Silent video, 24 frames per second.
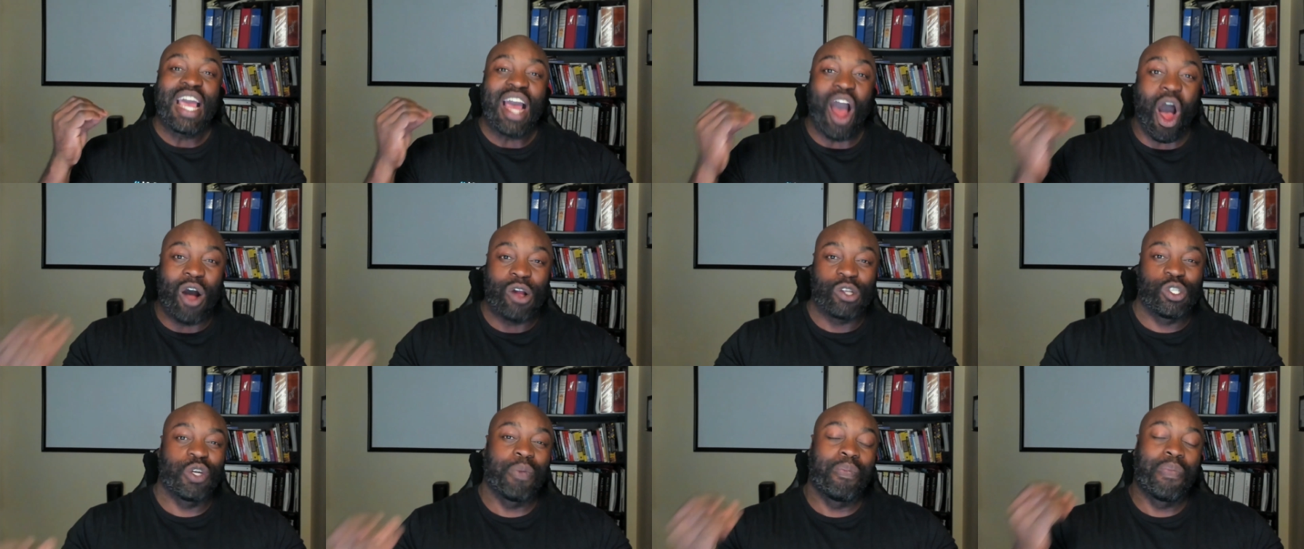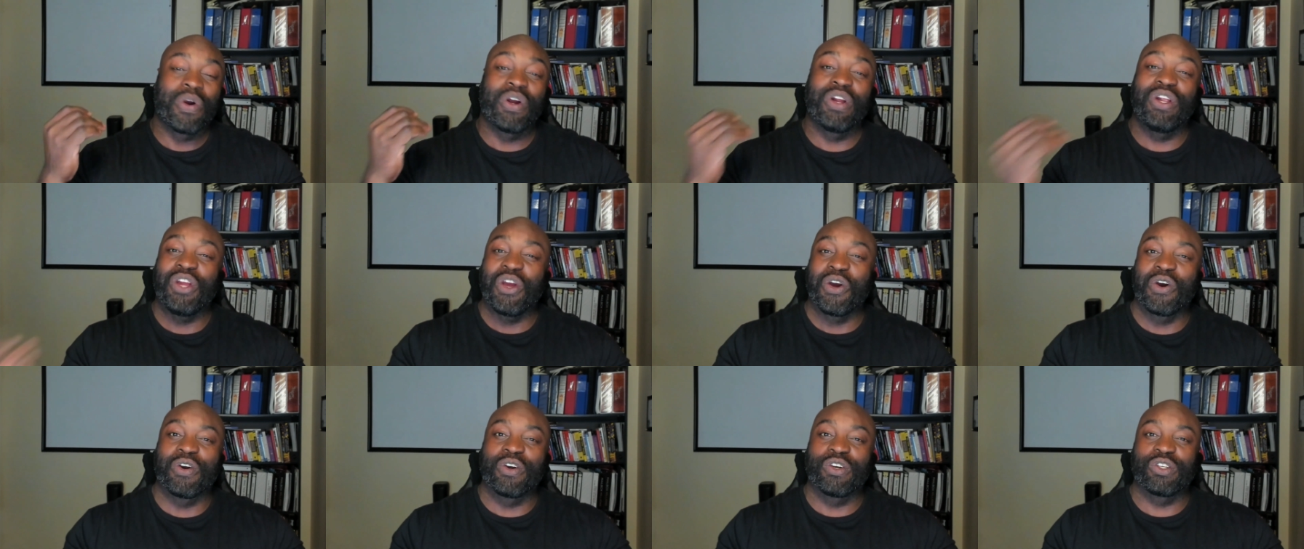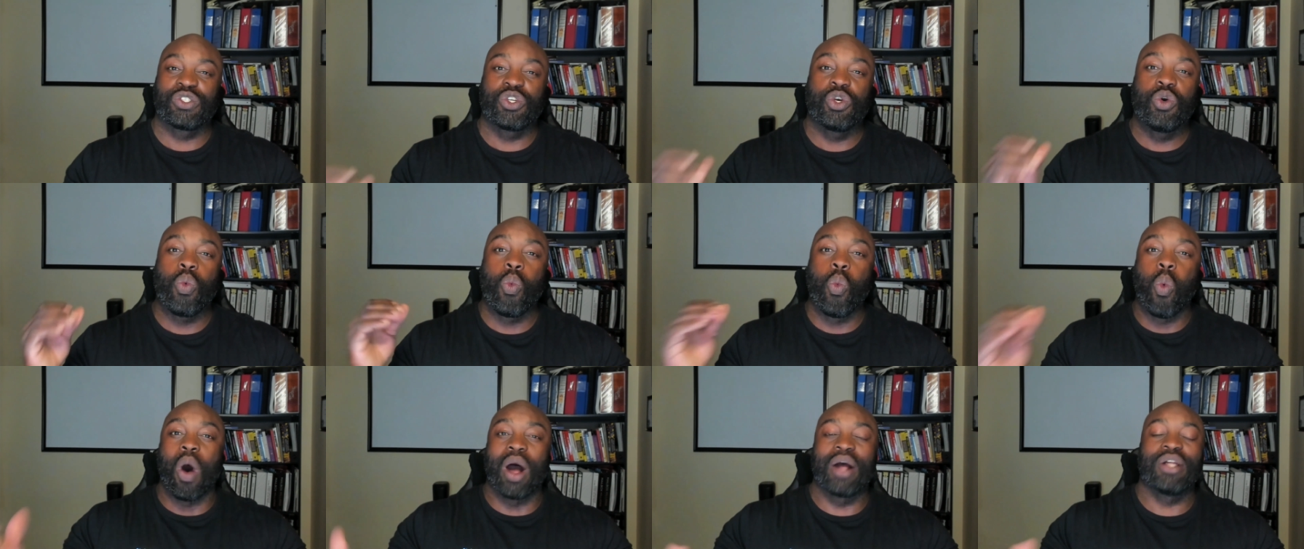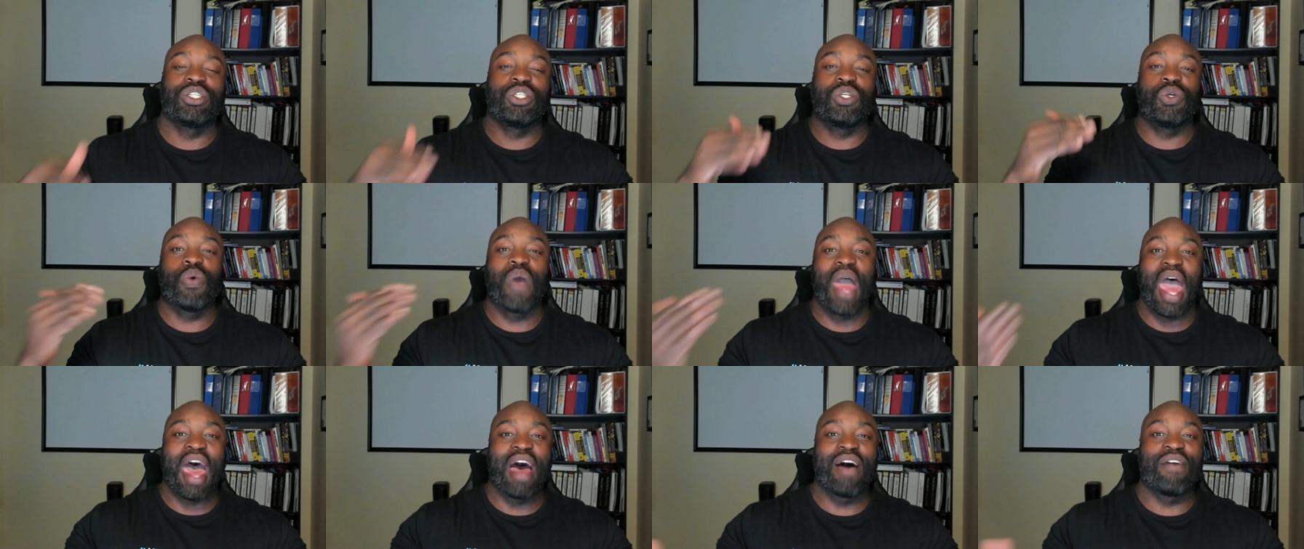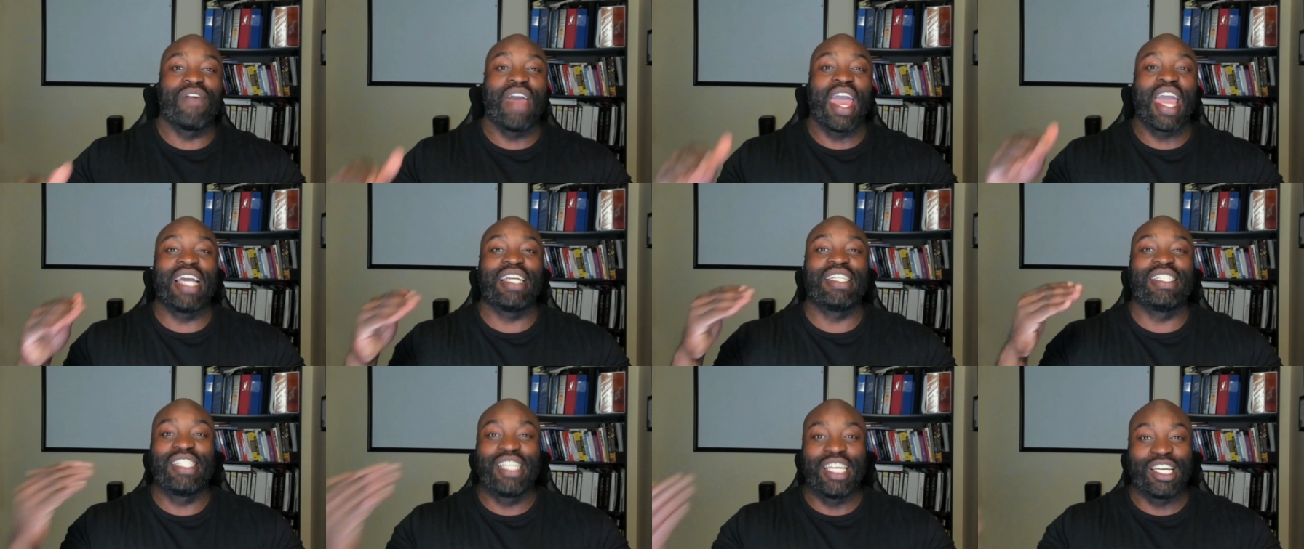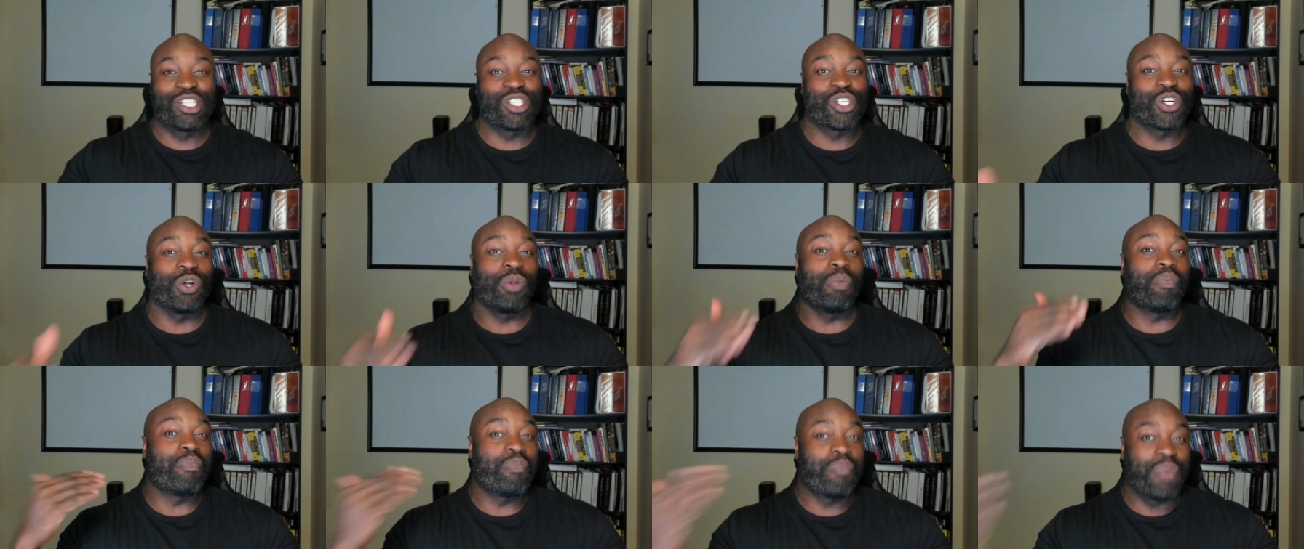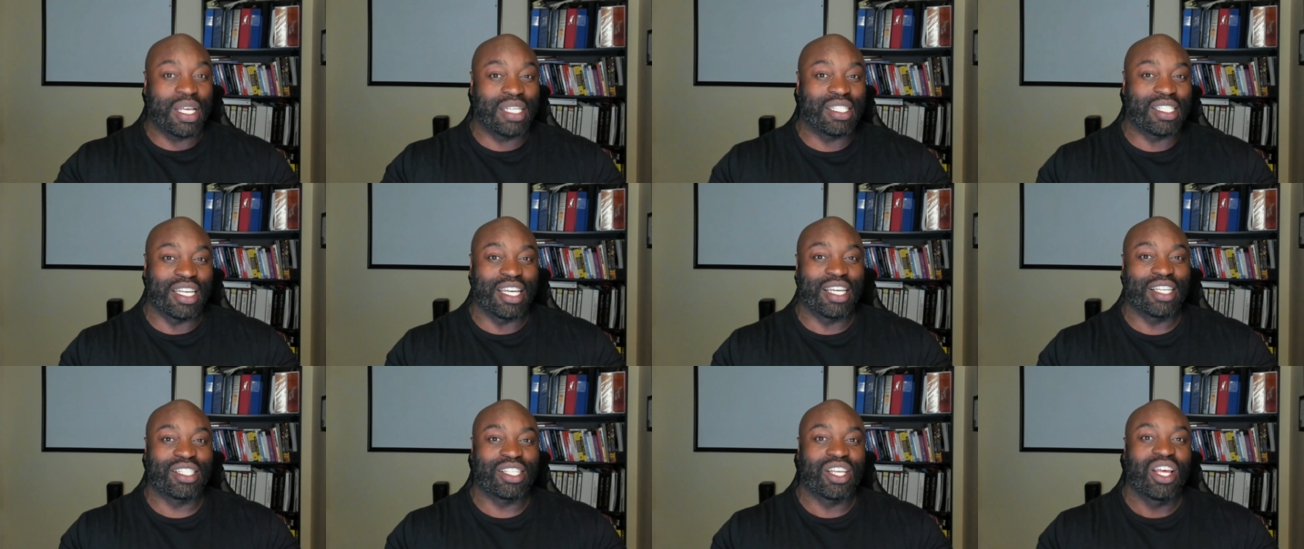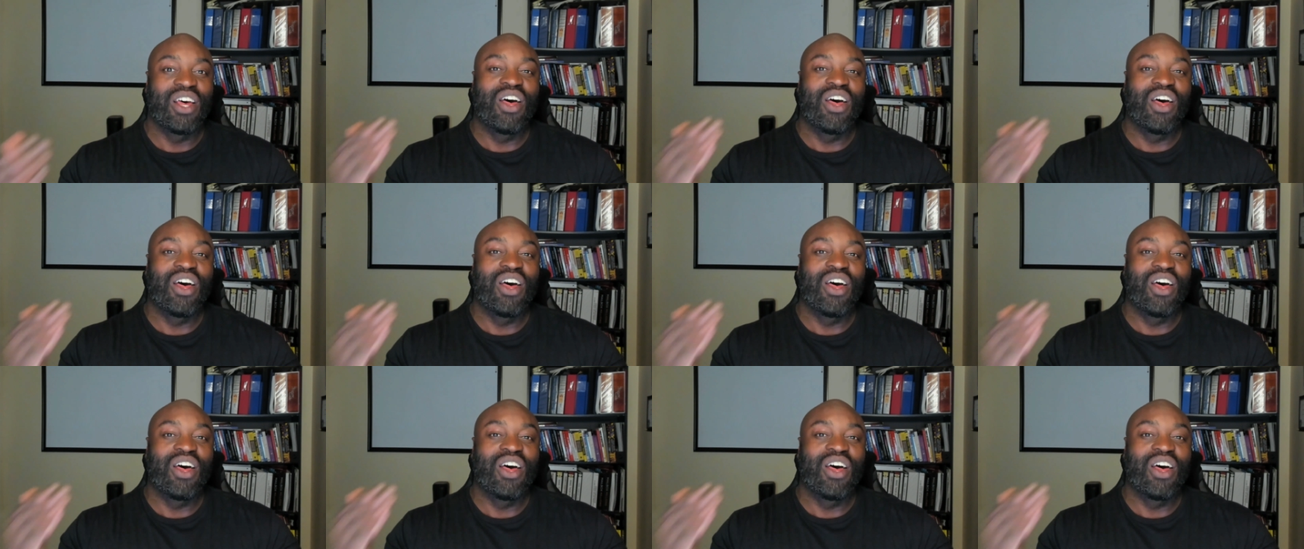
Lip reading: entrepreneurs who want to have a digital business